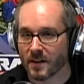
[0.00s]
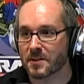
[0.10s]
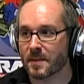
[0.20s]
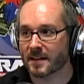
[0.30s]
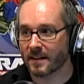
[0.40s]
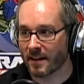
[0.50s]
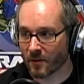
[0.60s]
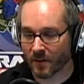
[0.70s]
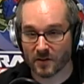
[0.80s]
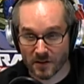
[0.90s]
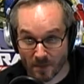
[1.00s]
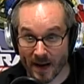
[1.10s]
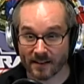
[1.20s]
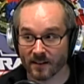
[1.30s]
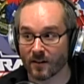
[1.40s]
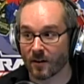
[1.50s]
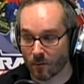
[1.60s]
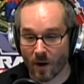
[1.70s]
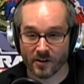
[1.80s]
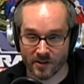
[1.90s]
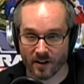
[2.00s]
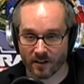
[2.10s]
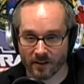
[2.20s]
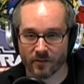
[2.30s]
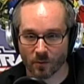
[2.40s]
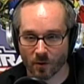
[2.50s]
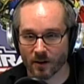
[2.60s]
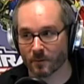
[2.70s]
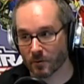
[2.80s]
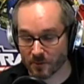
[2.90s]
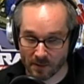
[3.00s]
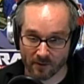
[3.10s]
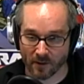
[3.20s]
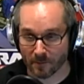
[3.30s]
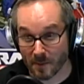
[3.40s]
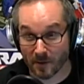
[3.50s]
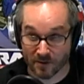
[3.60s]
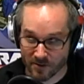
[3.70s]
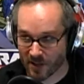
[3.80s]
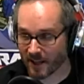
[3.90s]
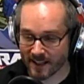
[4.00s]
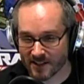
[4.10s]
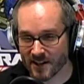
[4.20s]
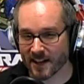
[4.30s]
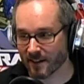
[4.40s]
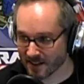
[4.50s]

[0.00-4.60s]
aspect, and then you also have the spectacle of watching artists work, which would be fun for people to check in and check out.